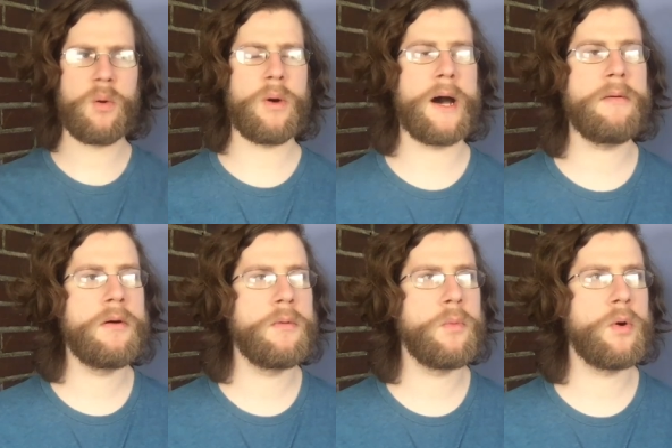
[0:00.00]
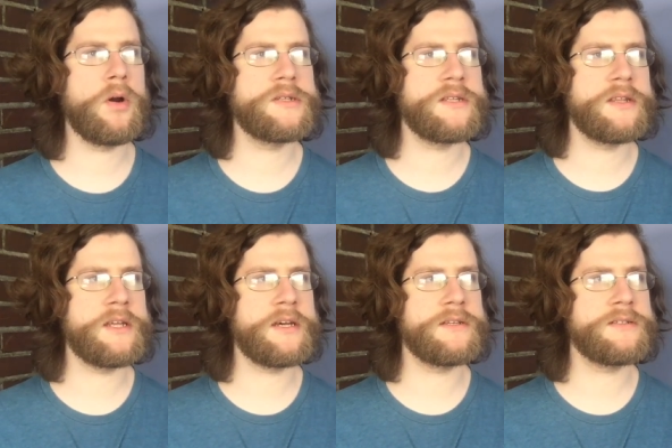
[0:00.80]
wow, words and
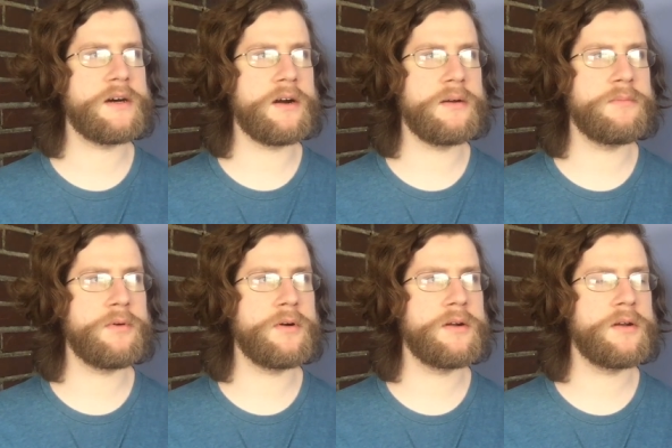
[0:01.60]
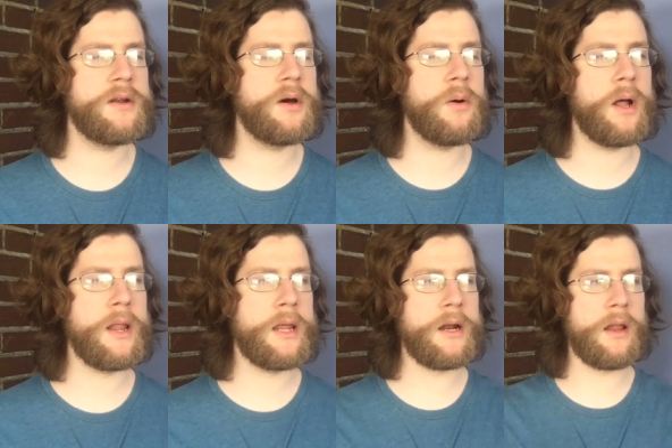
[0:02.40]
things are important. Oh, a
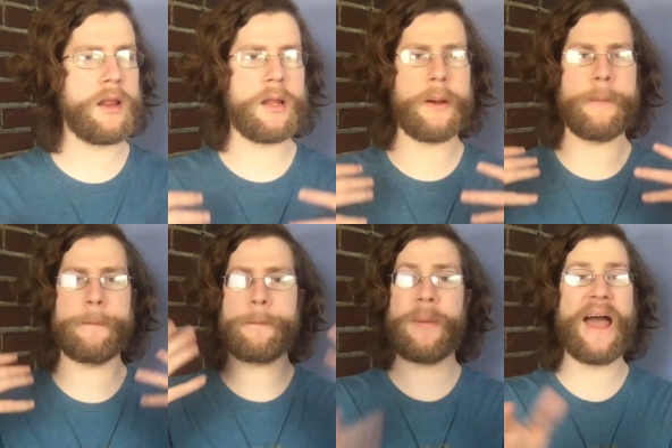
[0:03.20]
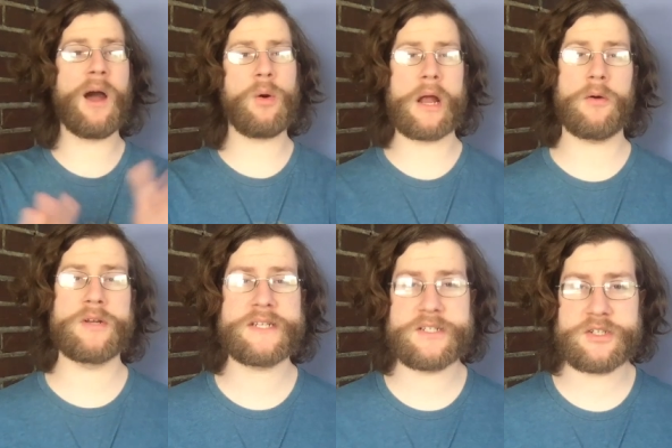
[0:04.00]
little uh,
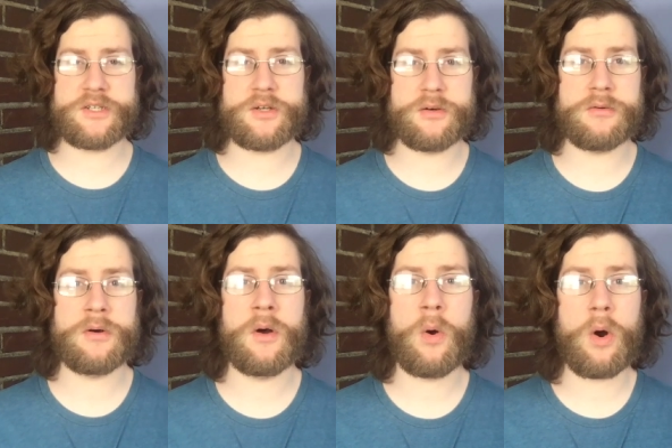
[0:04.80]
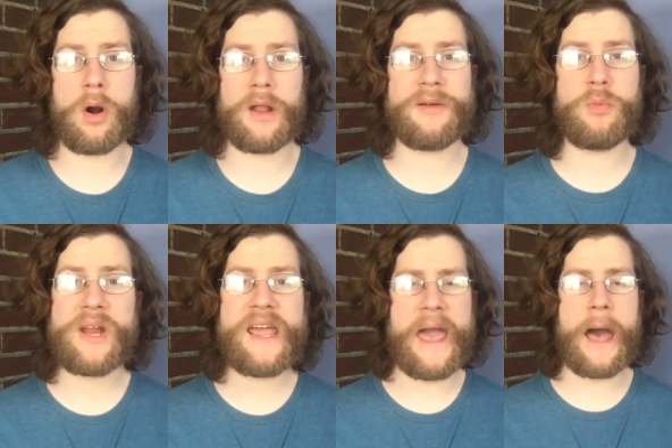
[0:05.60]
background into or a
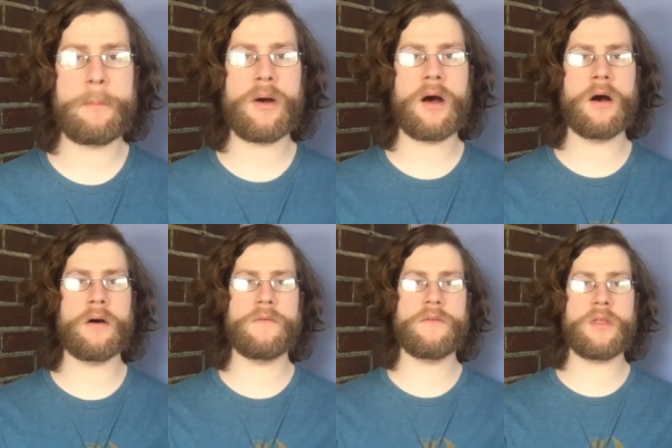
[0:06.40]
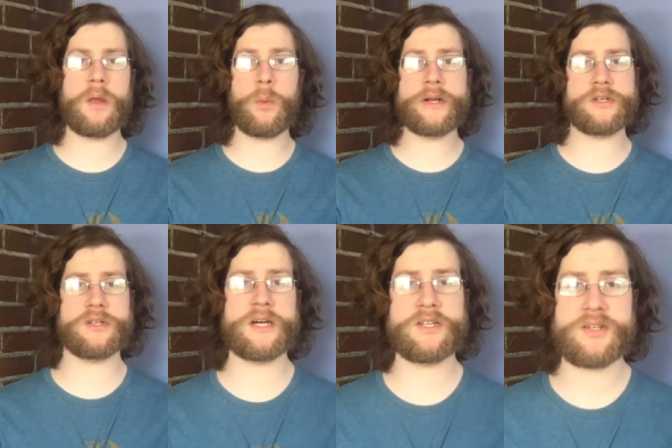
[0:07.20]
recap of the
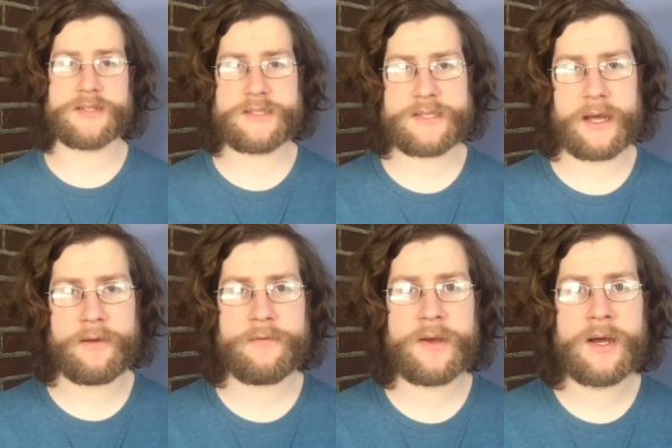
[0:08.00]
Winter Touch itself.